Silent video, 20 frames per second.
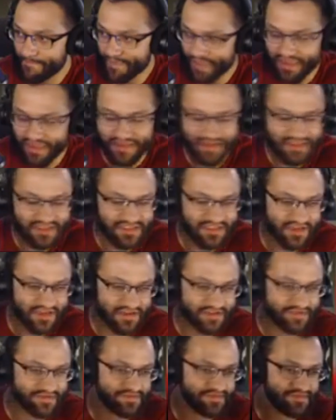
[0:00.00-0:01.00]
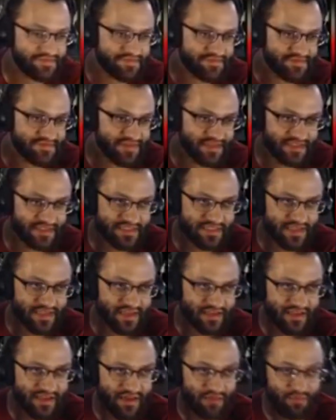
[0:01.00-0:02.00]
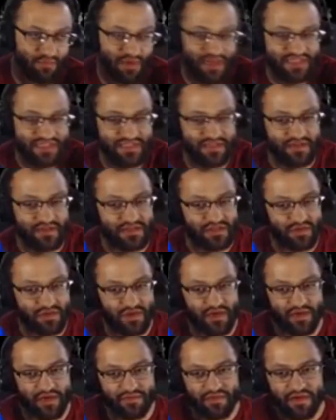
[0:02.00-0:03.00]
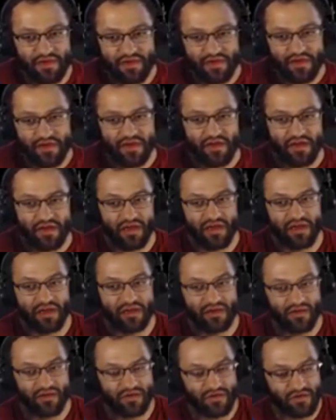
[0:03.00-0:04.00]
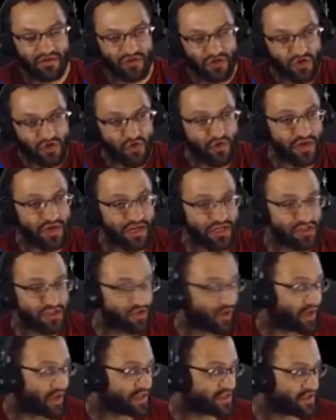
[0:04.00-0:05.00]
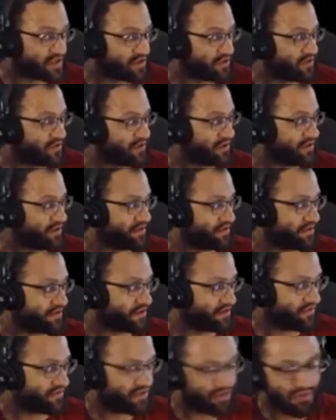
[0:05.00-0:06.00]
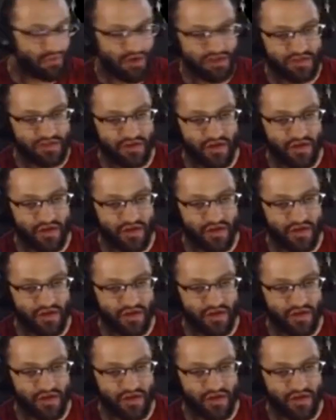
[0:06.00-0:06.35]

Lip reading: I think it's dead. I think it's a dead game. But I still enjoy it. And you can enjoy it too if you mod your